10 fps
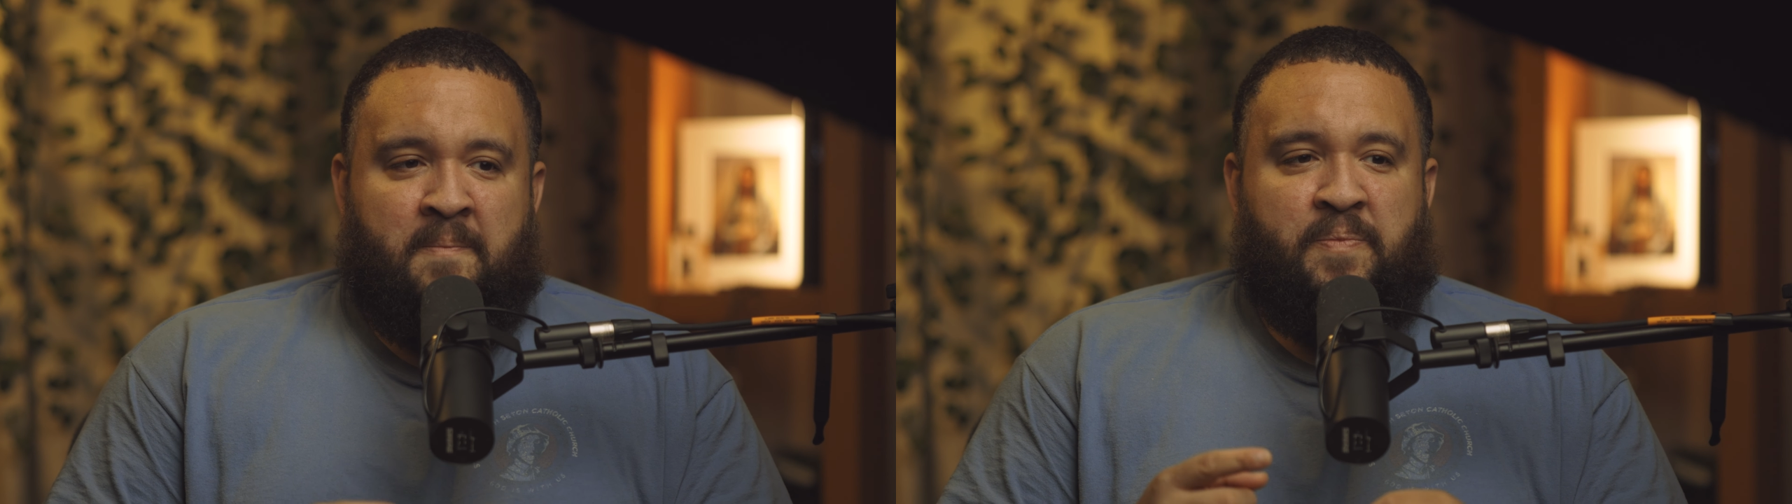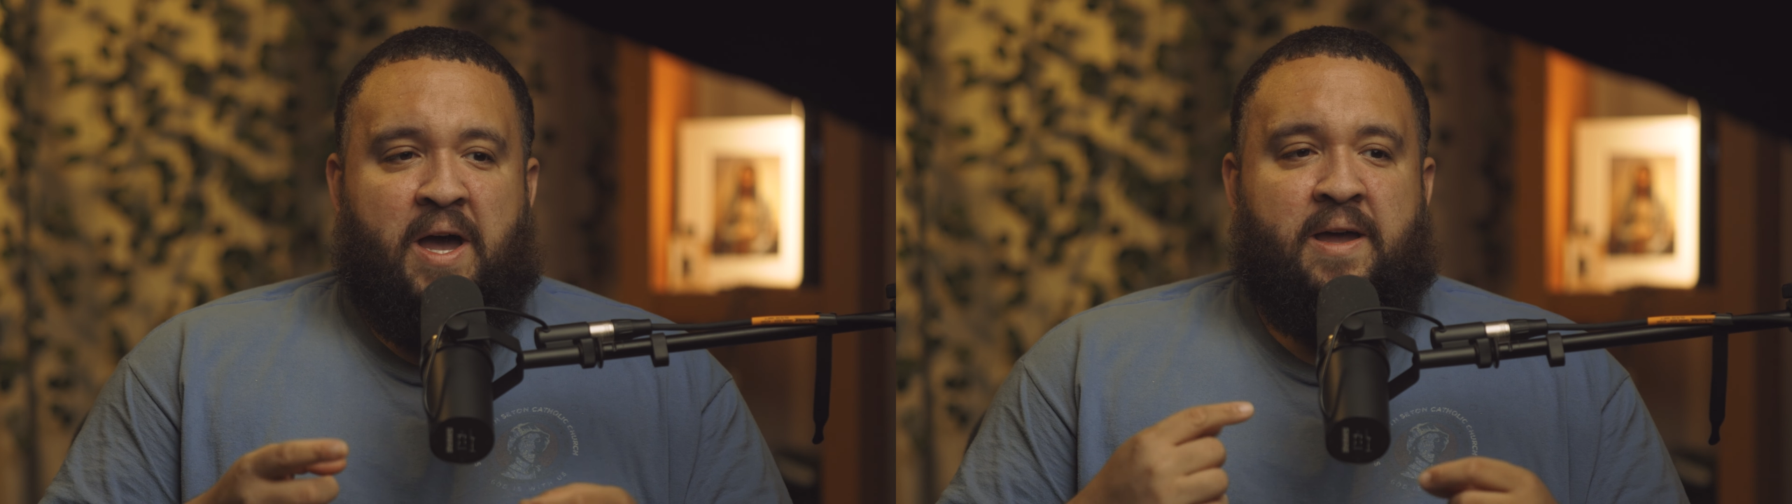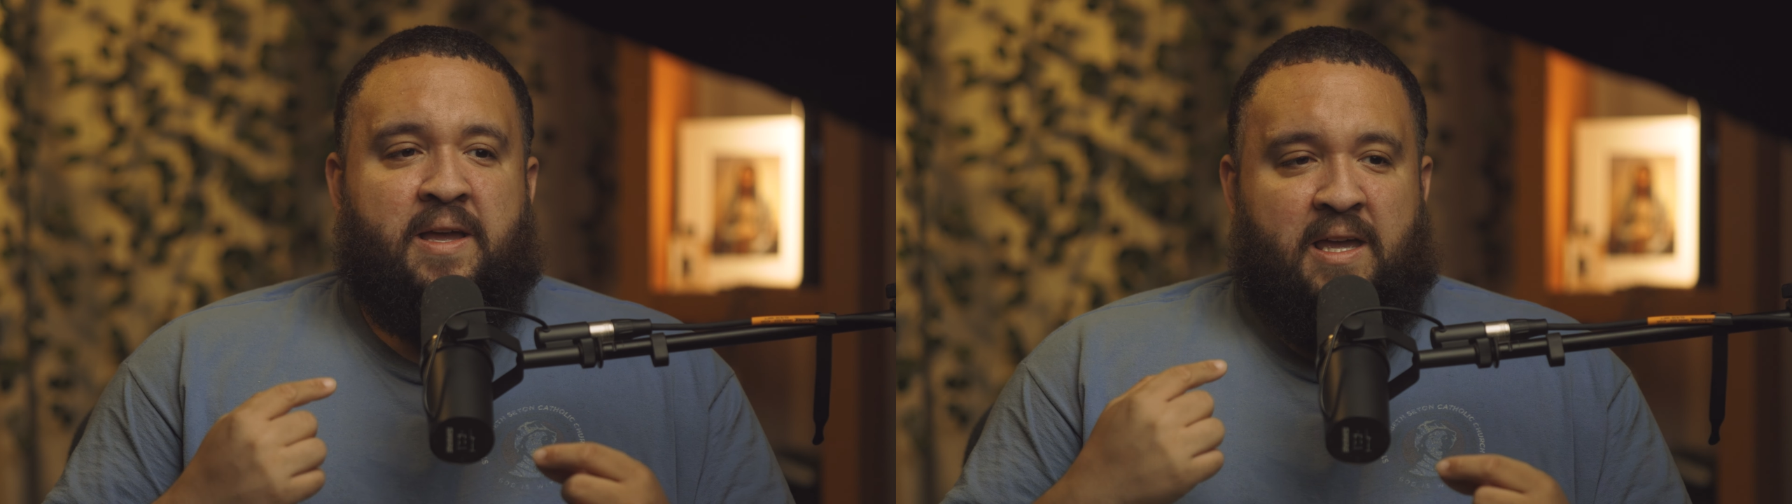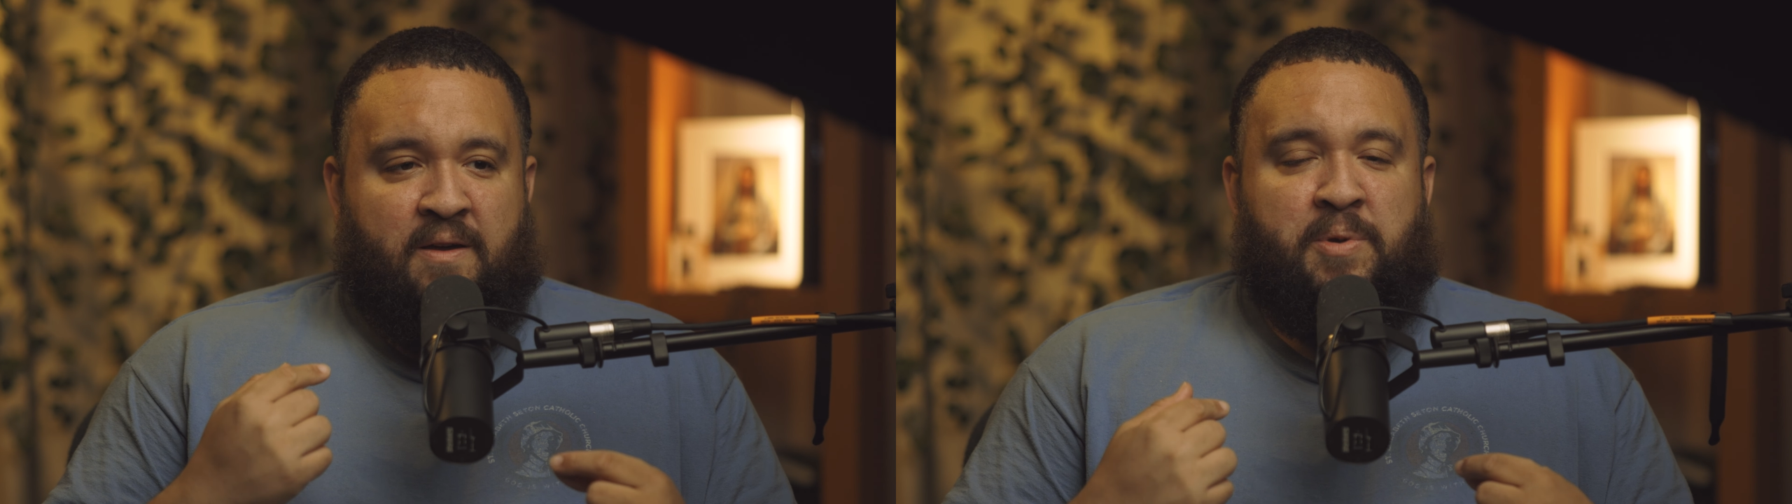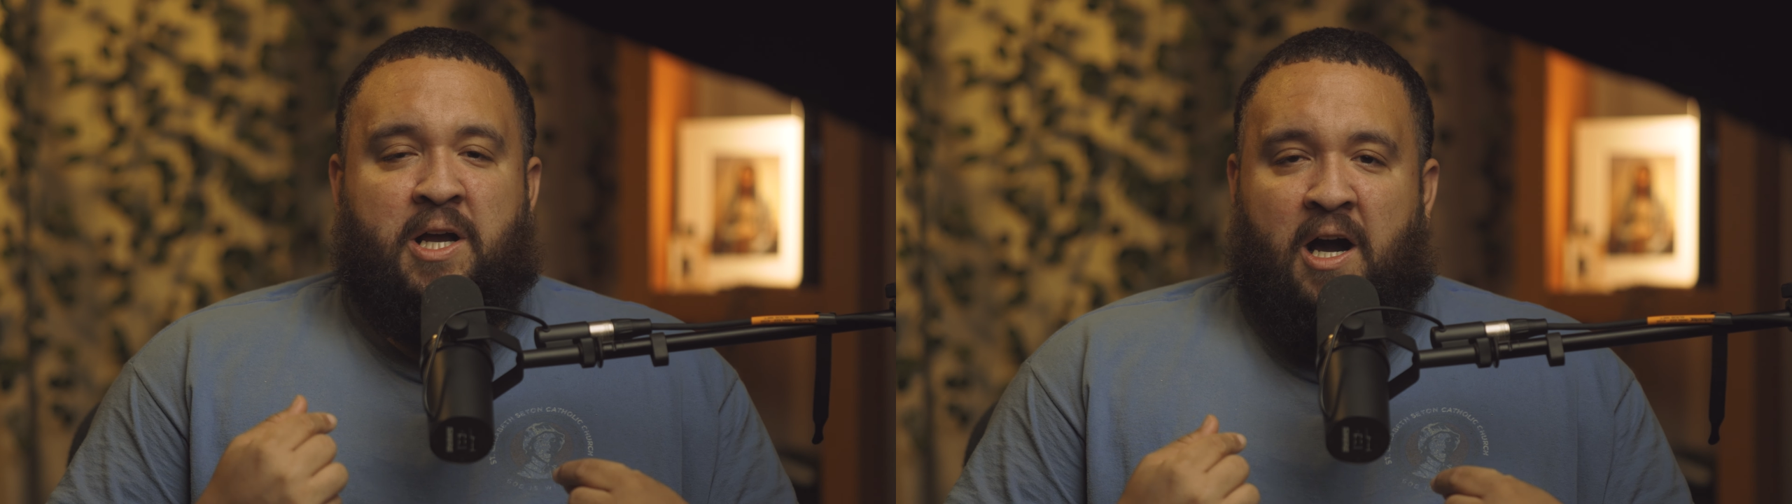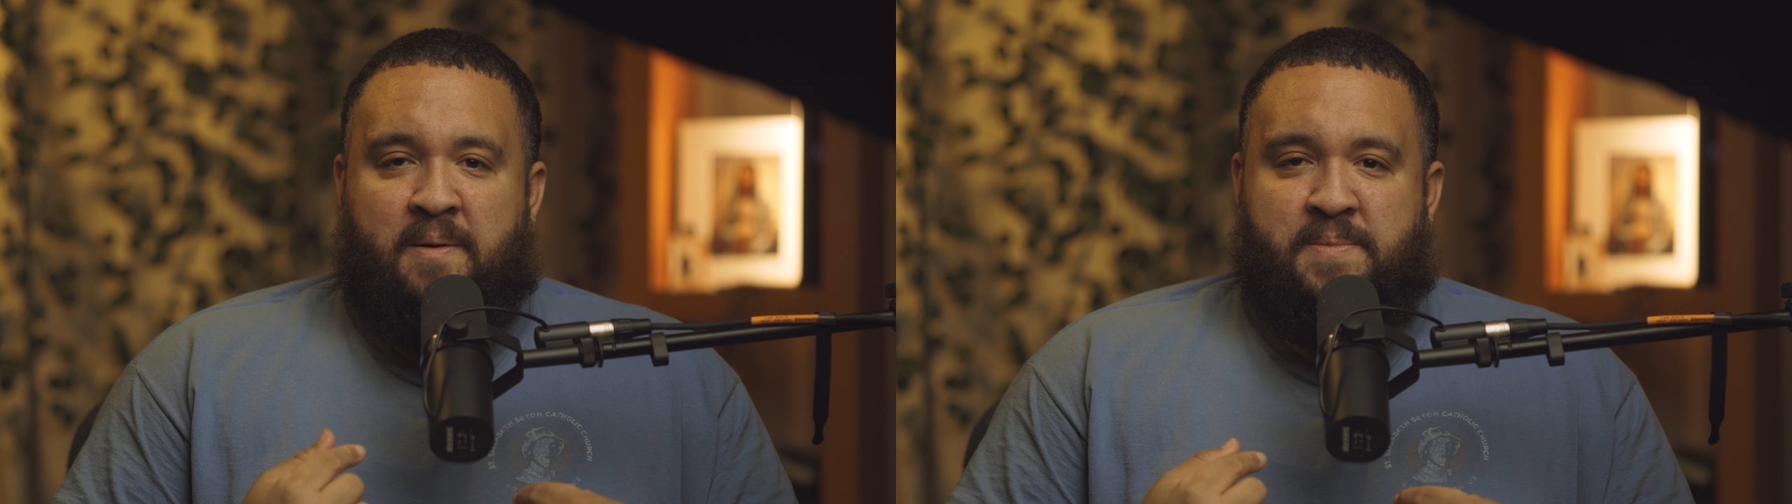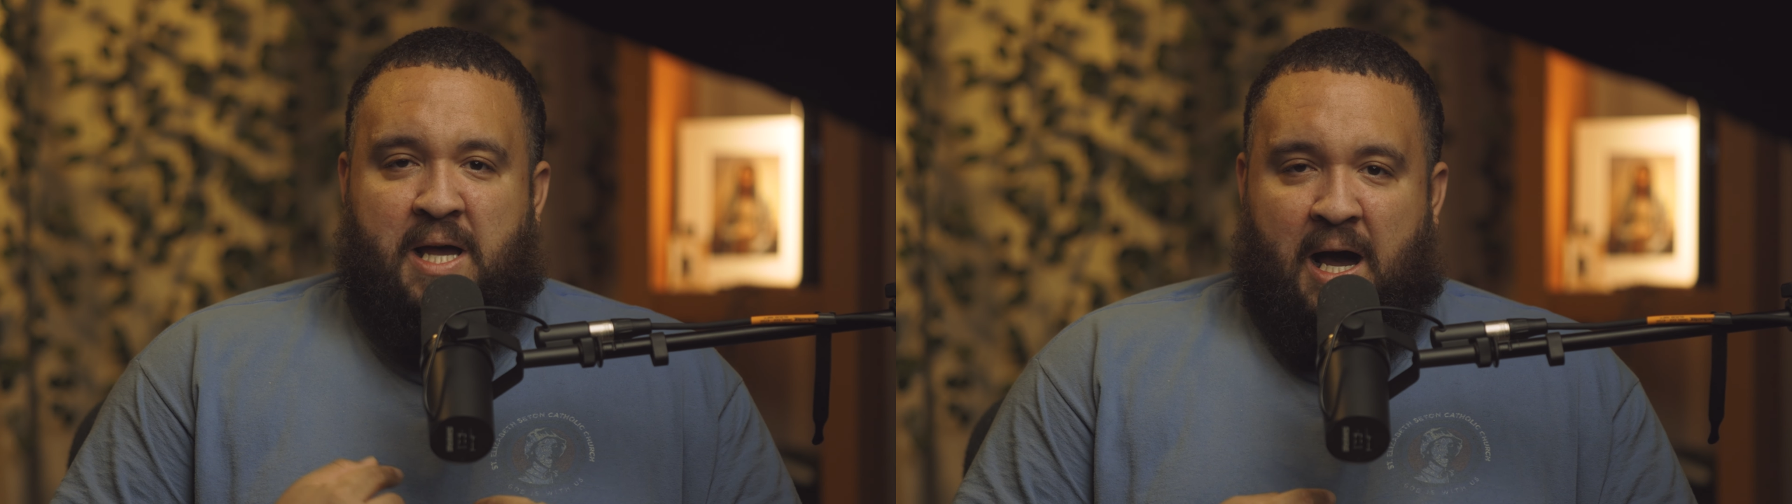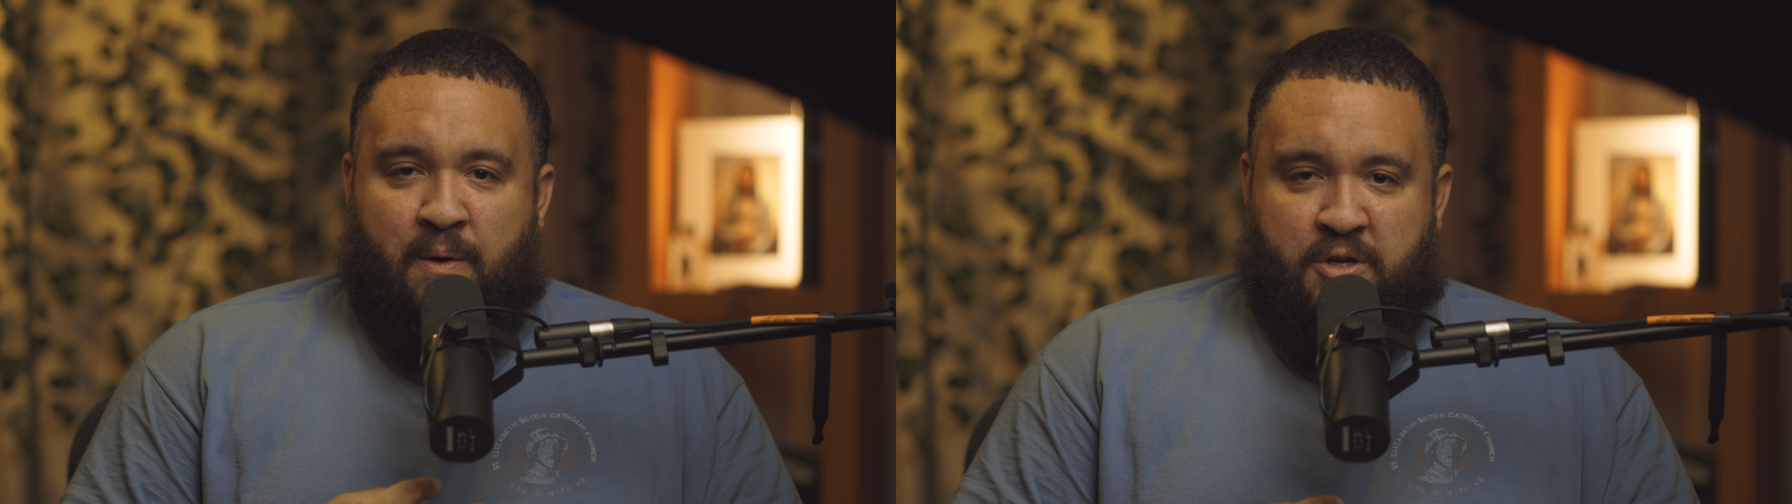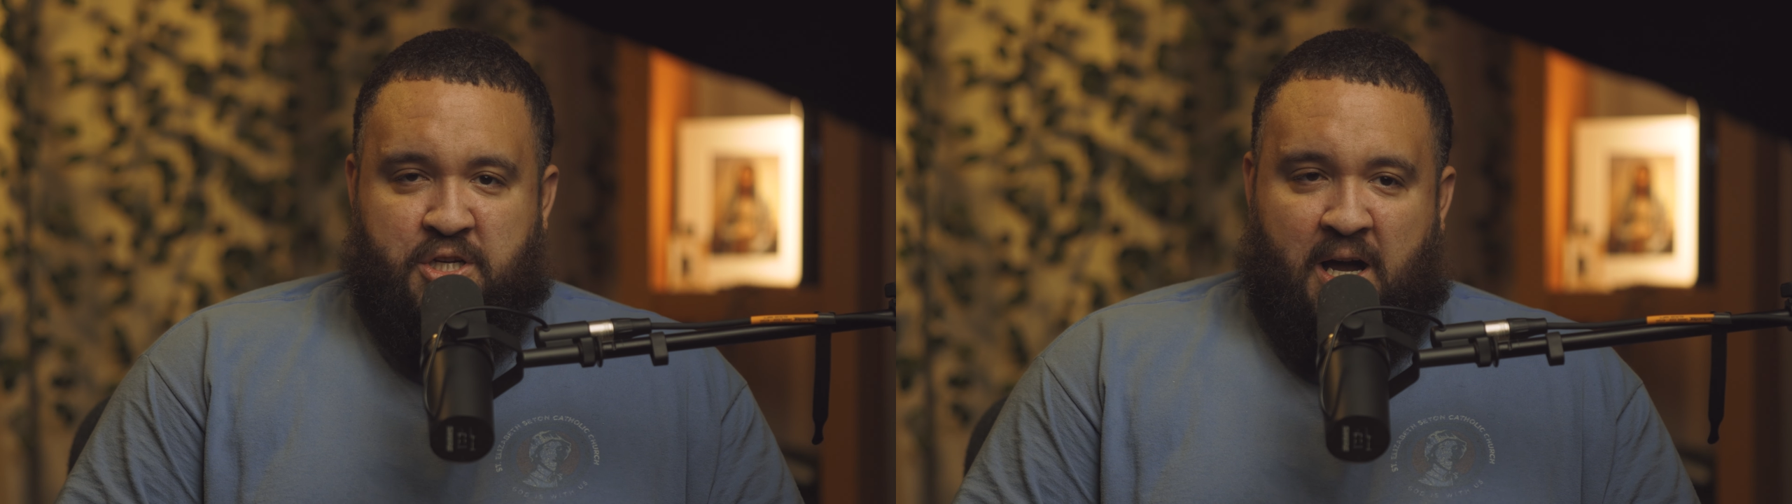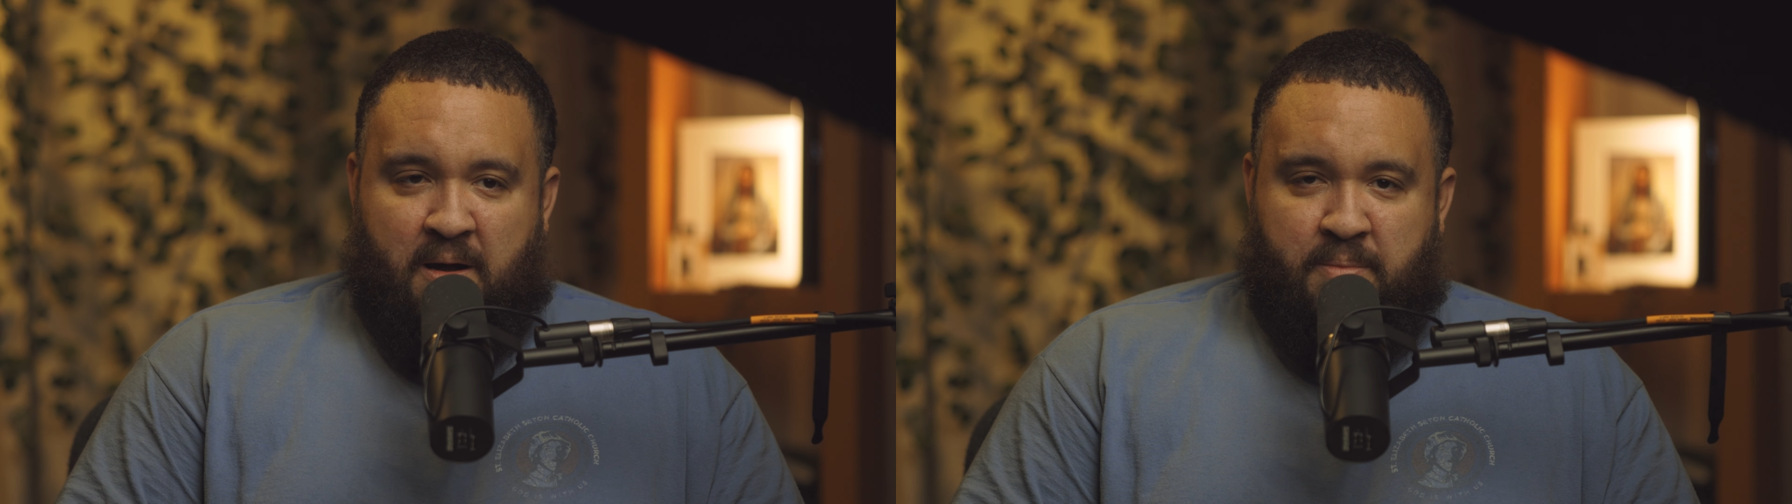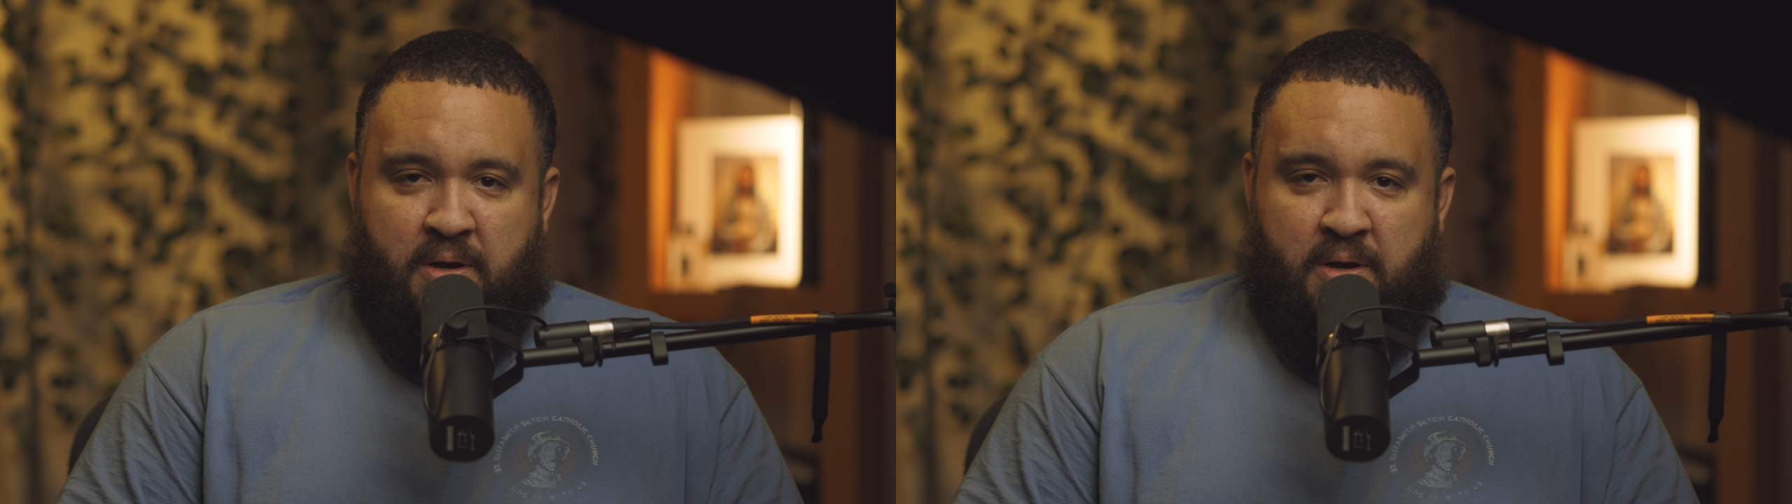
that it becomes our job.